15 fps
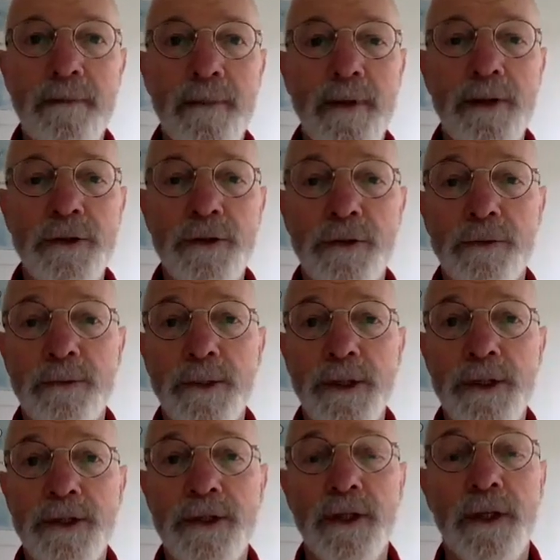So
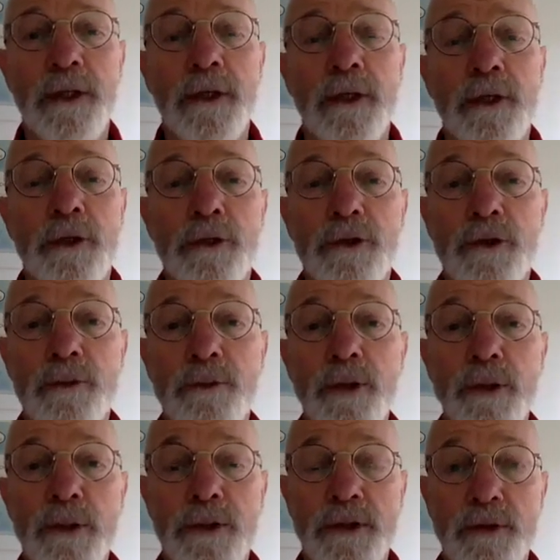please, your
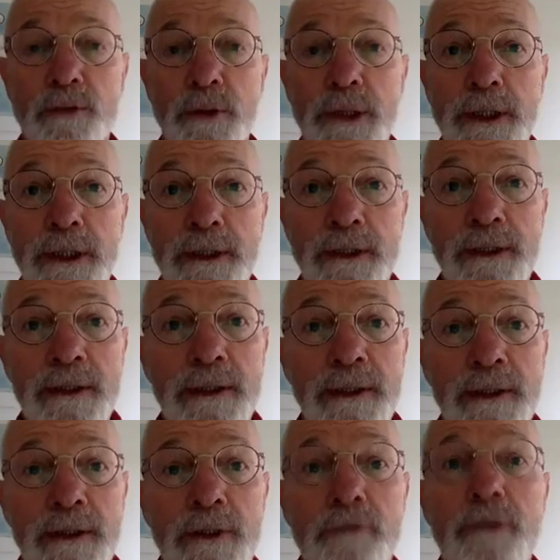support is where
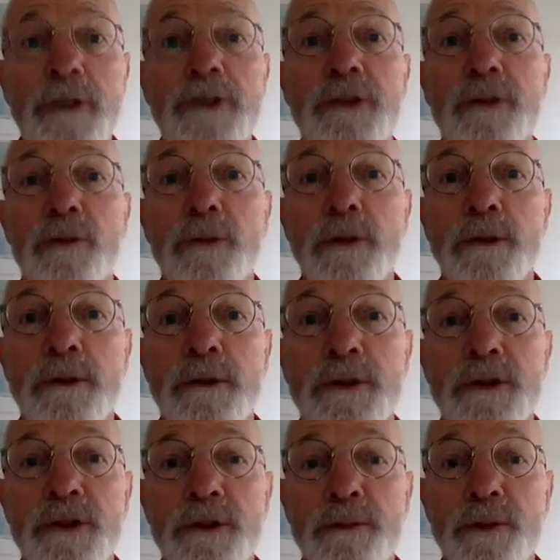the rest of the world is
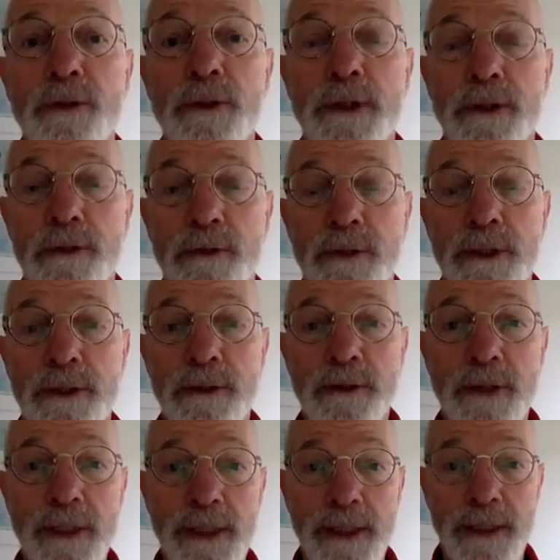supporting you, where you're
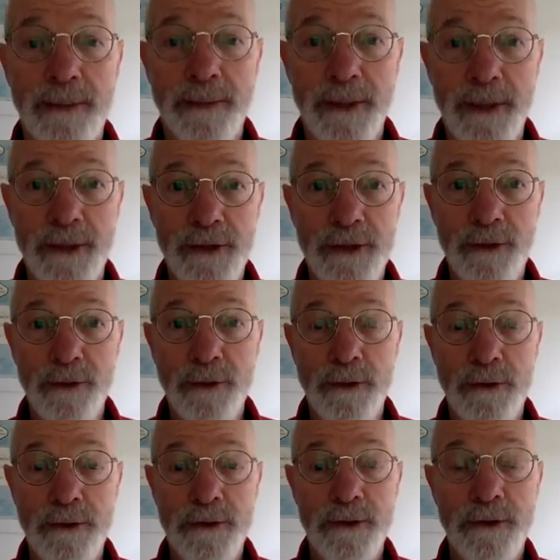leaning up against the
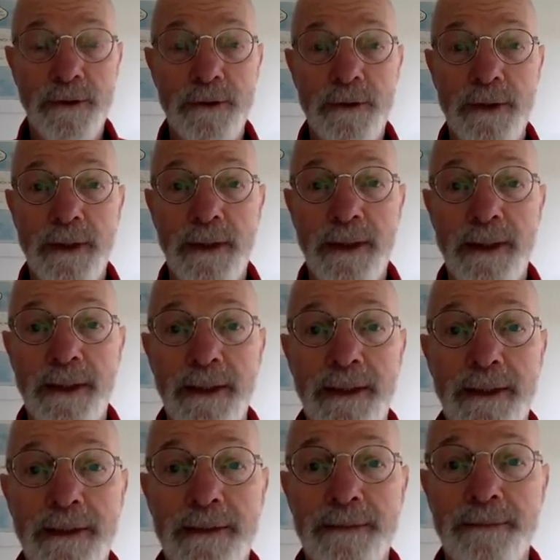world. So
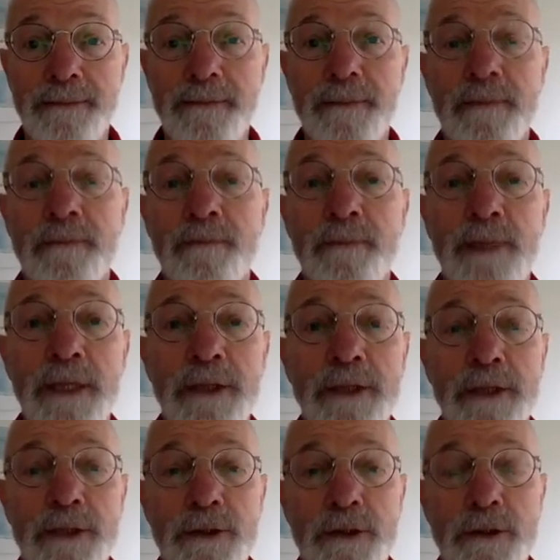pay
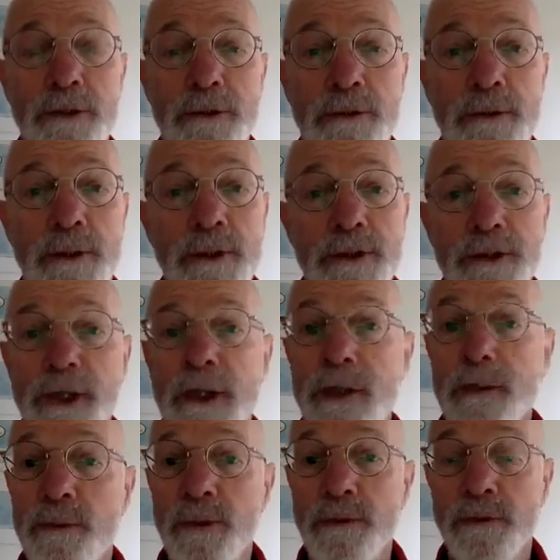attention to
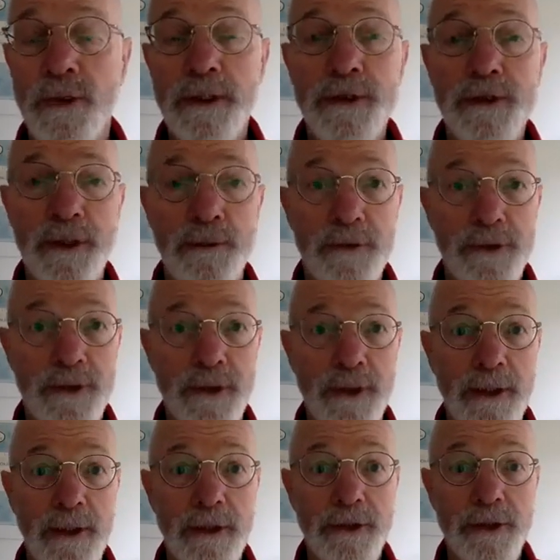starting with your feet. So if you're
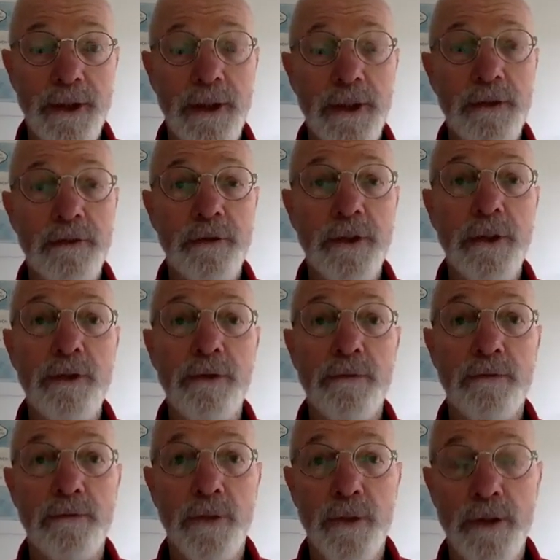sitting in a chair, your feet are
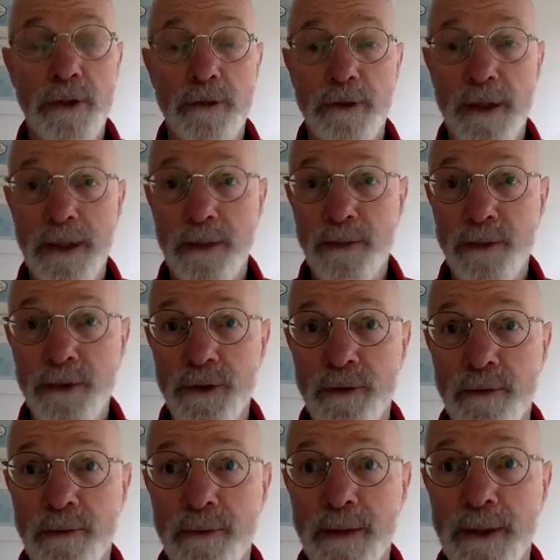on the ground,
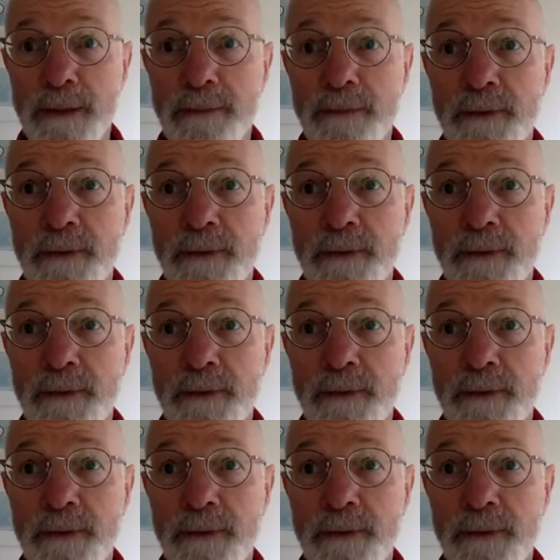presumably.